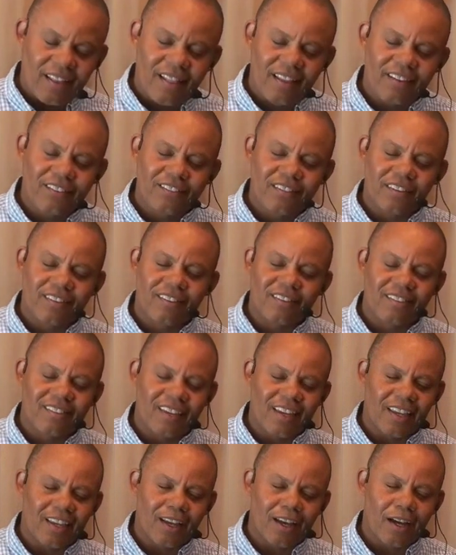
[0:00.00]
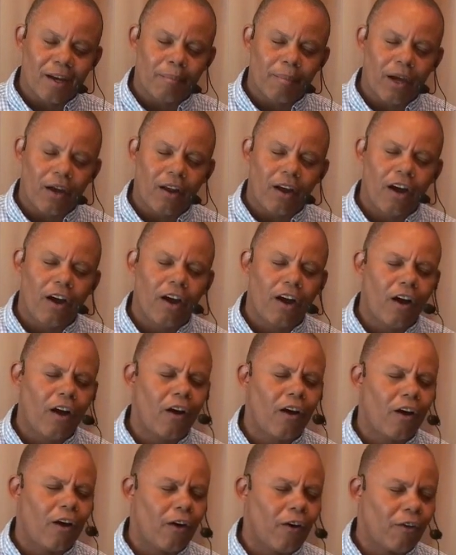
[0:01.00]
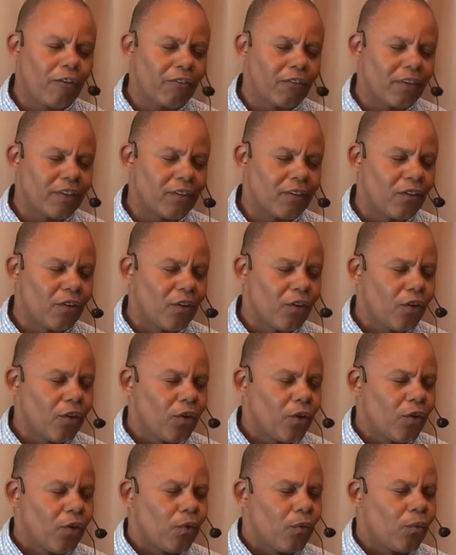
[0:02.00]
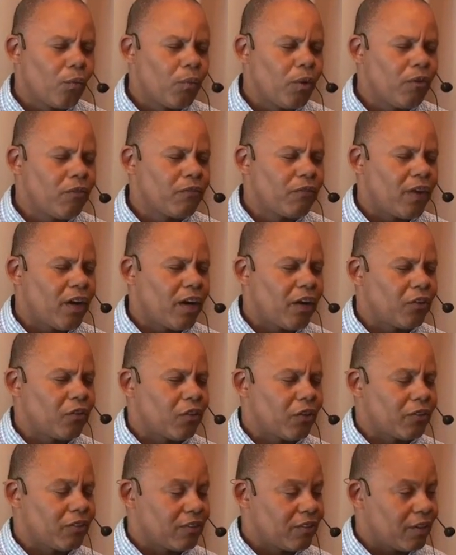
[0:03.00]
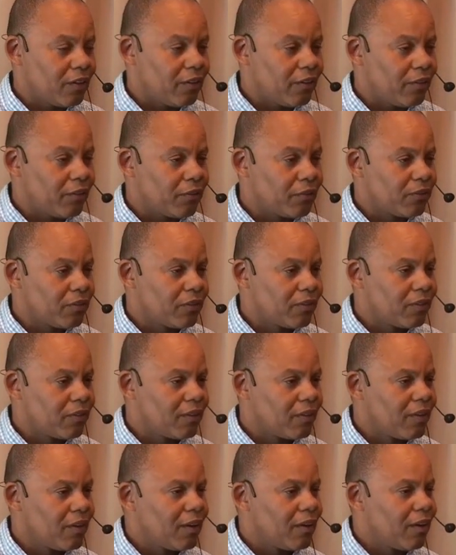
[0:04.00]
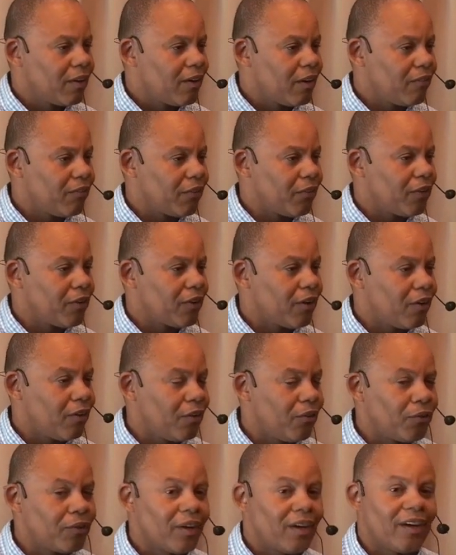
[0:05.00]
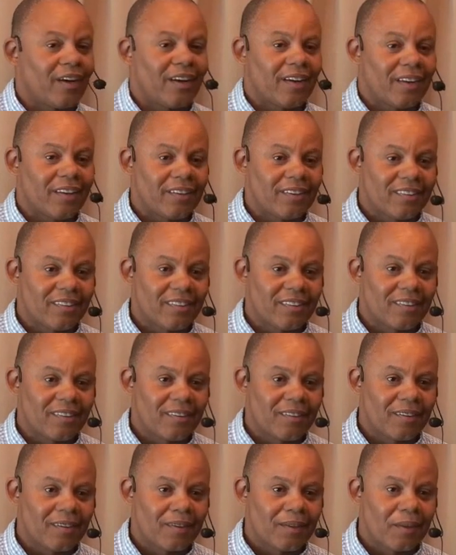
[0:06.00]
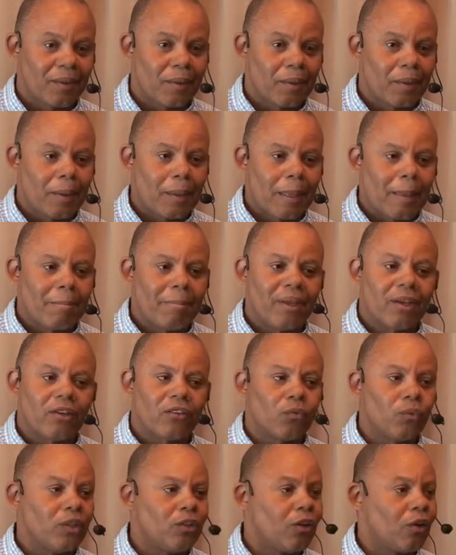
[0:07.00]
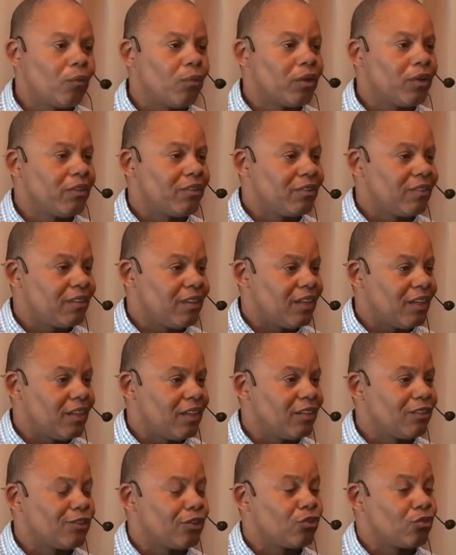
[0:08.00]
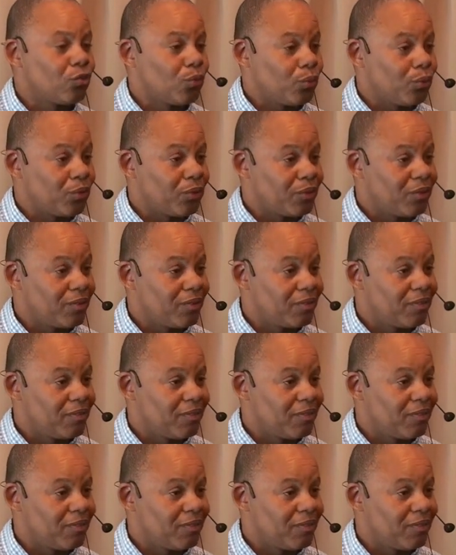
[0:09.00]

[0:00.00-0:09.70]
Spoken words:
Let's just think about how often we find ourselves covering our own eyes because we don't want to see the truth.